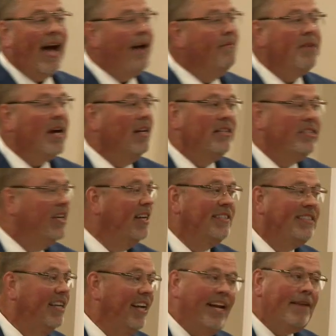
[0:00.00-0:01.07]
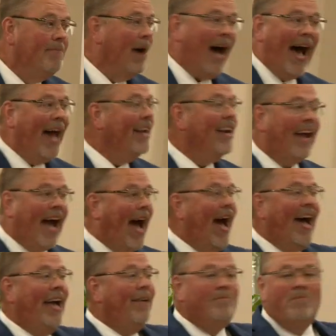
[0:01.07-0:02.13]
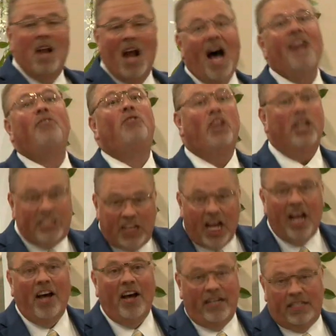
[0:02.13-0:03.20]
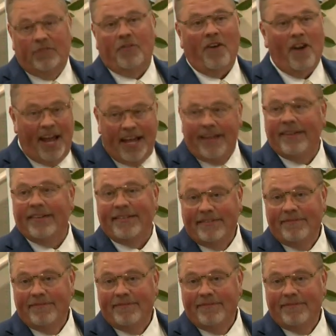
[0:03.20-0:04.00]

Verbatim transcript: I'm not judging anybody. I, I am not the judge, friend.